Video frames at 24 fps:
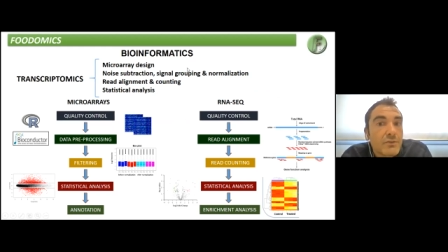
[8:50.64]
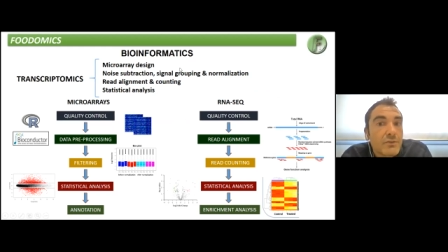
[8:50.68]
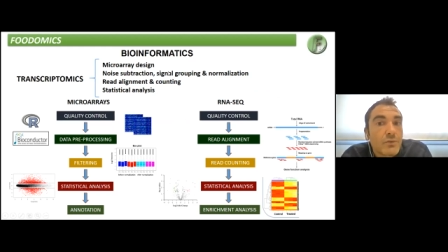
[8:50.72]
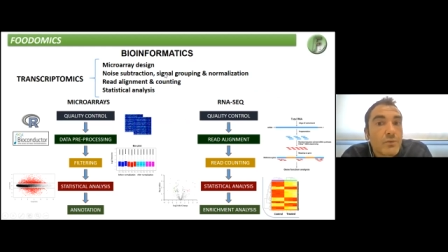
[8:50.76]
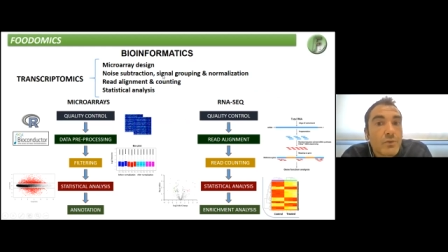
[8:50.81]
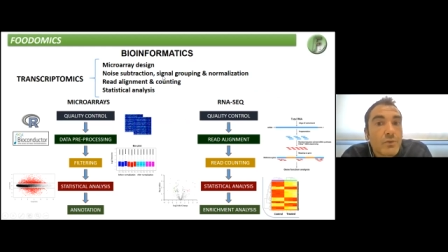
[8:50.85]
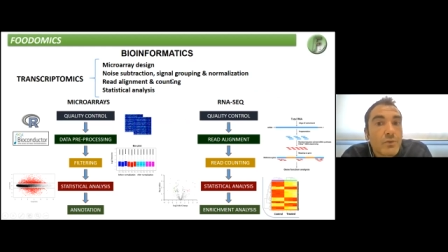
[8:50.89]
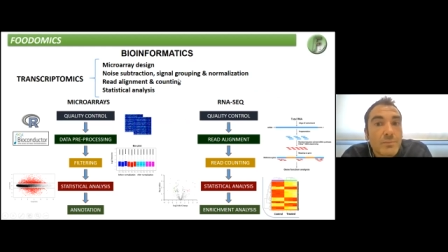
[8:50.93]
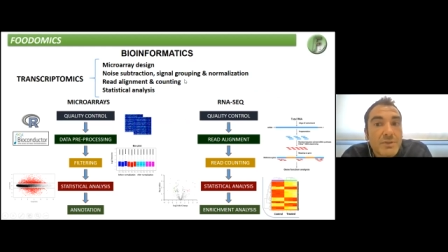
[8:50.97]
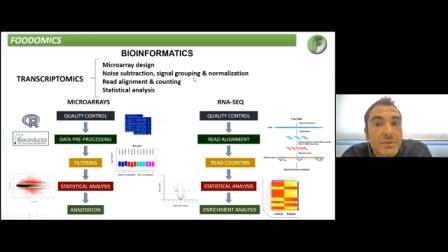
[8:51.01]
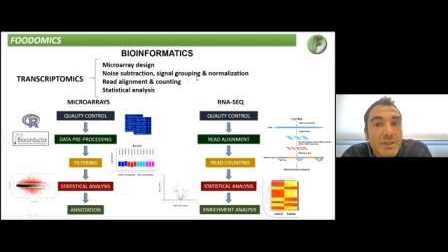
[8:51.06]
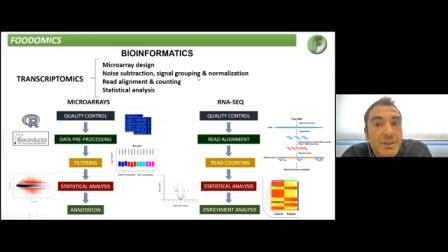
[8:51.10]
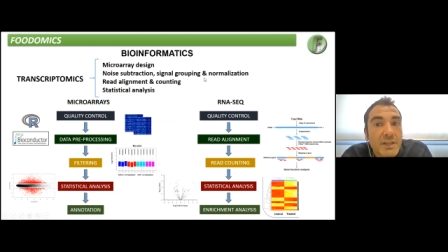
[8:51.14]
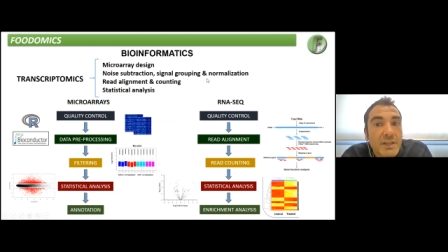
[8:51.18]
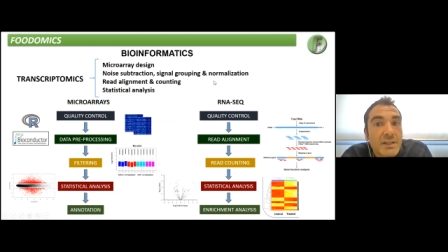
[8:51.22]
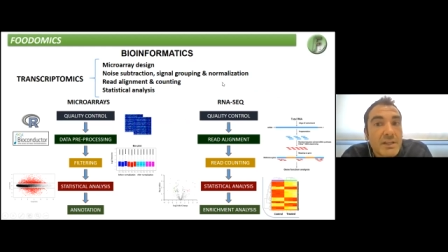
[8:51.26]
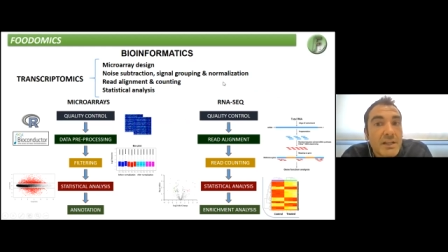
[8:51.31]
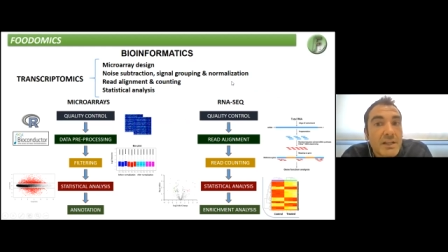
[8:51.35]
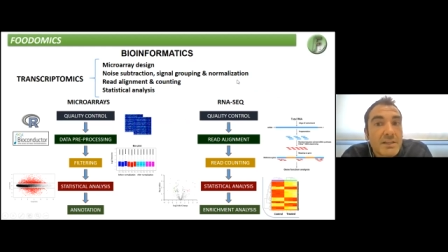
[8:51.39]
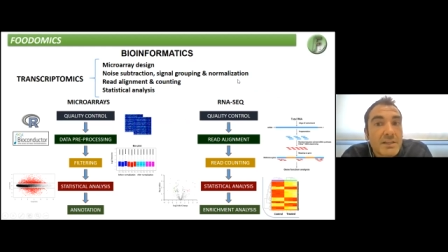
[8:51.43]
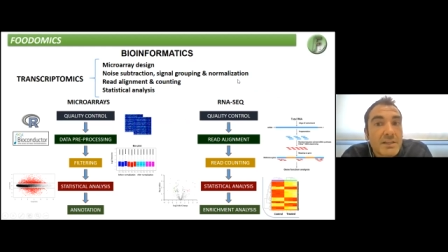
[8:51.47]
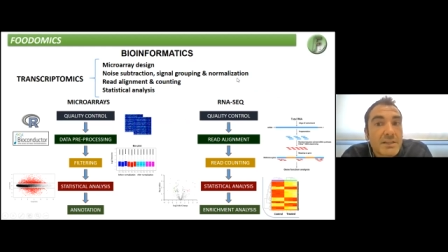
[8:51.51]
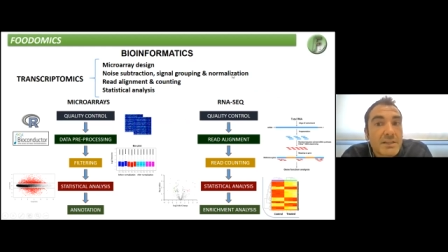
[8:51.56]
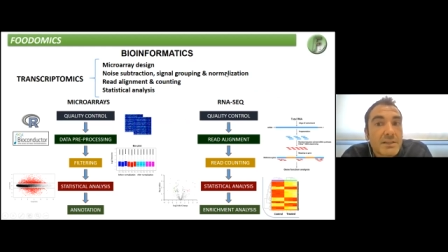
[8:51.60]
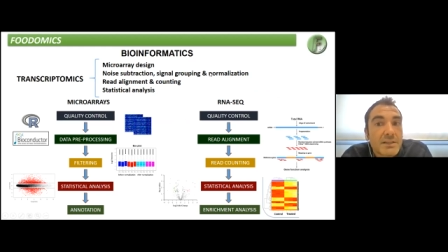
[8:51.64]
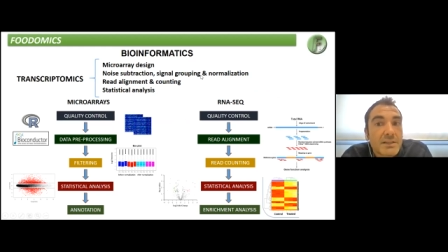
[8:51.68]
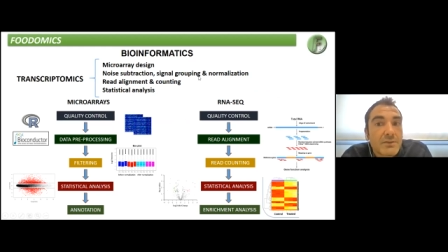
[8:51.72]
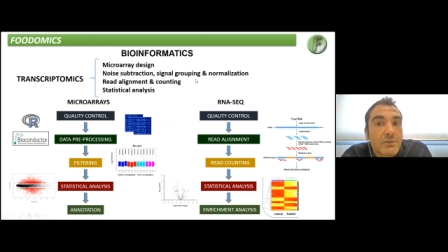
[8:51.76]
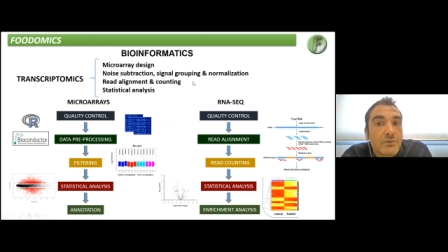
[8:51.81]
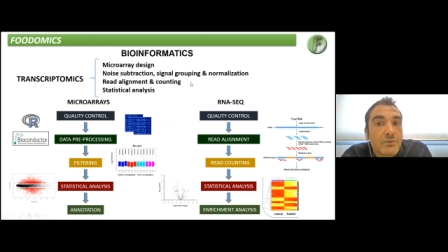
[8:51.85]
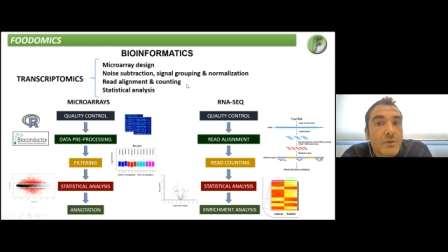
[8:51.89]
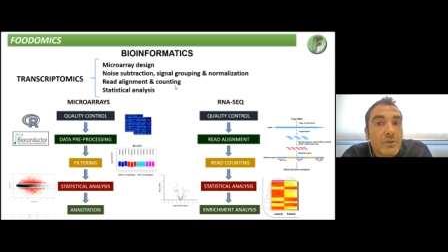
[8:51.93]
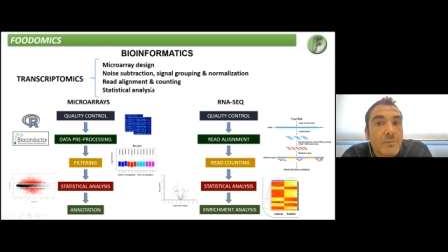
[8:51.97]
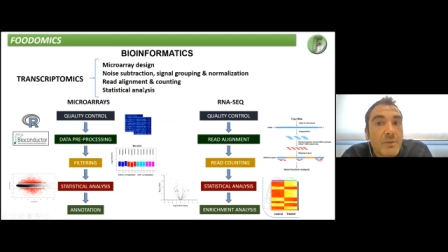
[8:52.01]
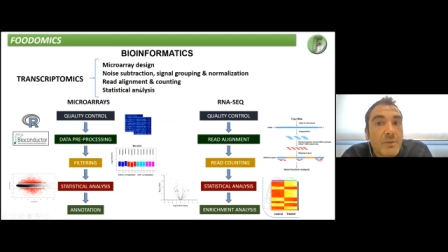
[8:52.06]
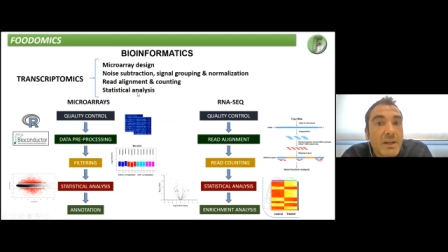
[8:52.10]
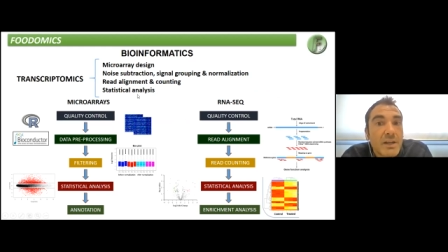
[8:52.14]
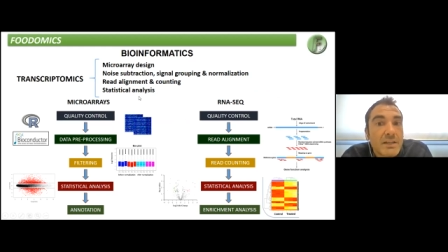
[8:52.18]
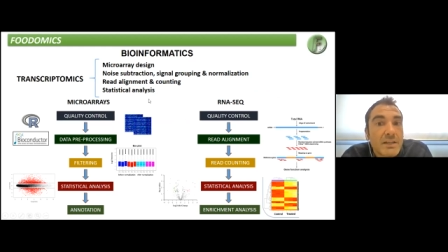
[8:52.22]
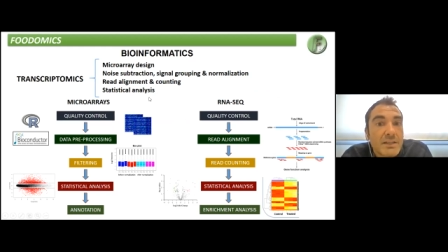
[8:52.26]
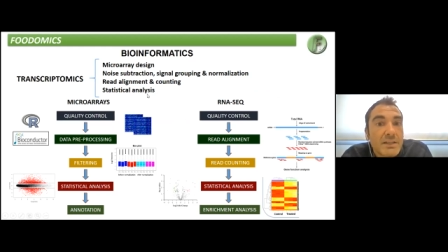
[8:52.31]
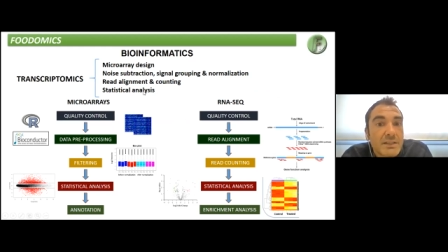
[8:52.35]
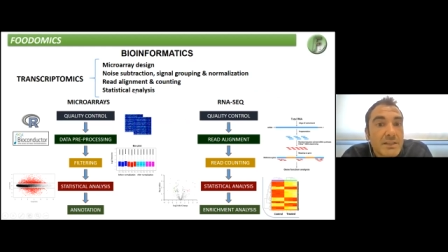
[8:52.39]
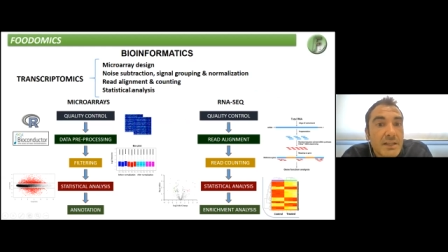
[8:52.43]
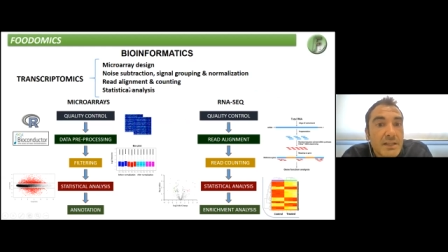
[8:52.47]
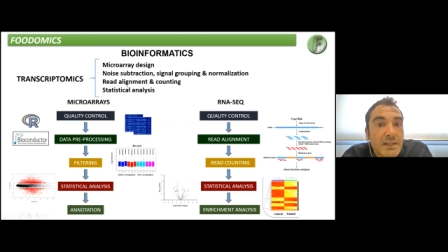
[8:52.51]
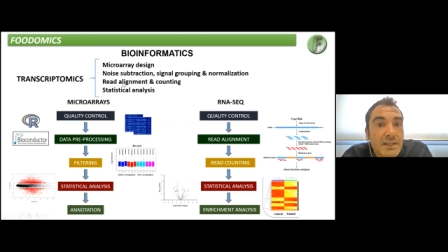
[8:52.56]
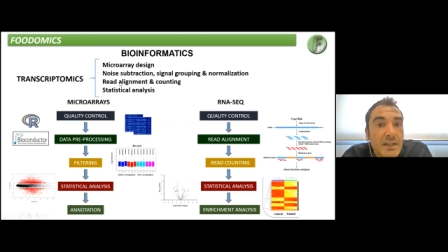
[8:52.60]
to group signals, to normalize
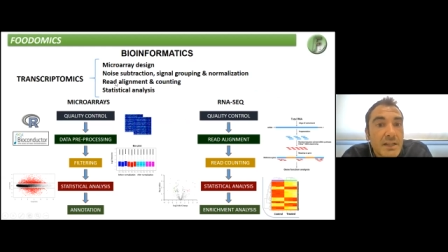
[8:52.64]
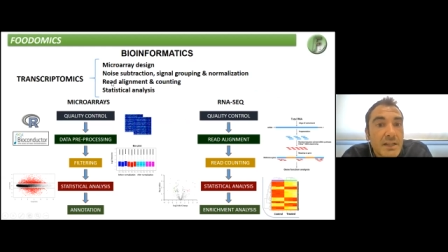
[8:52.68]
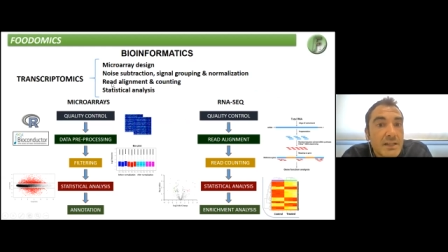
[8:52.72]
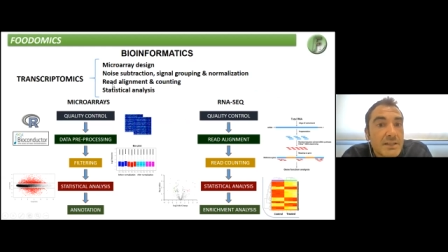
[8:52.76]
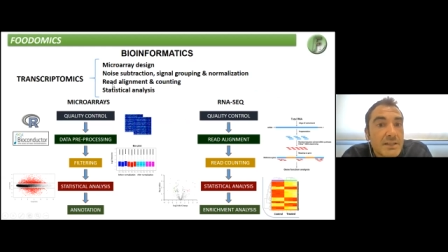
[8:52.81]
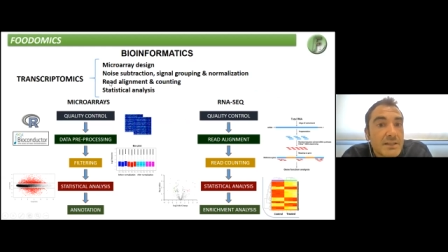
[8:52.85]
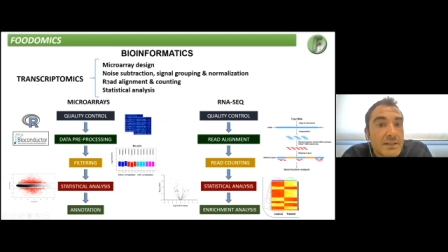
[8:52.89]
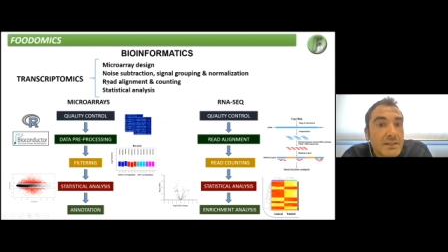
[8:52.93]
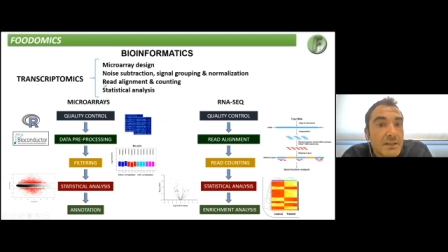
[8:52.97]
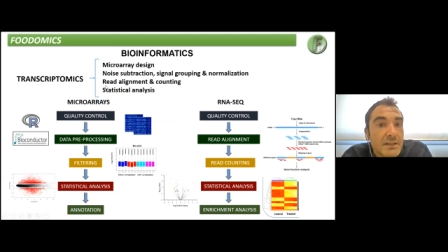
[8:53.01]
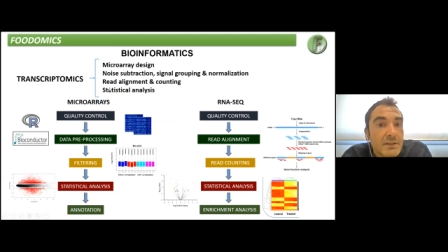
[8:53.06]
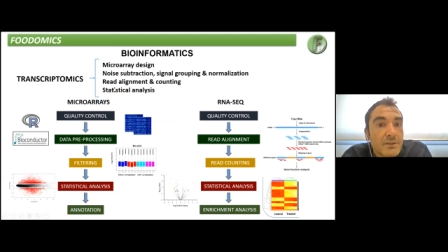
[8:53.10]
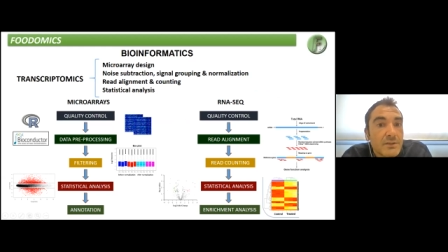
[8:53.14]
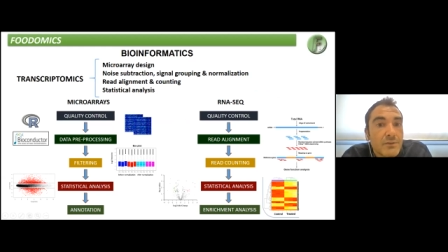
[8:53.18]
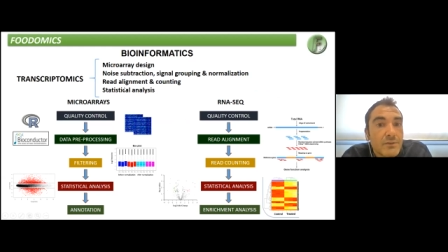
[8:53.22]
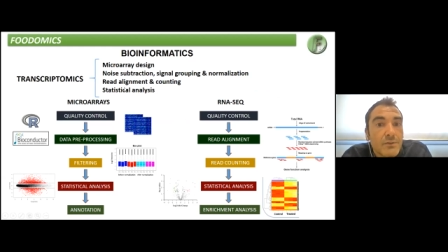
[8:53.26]
the signals,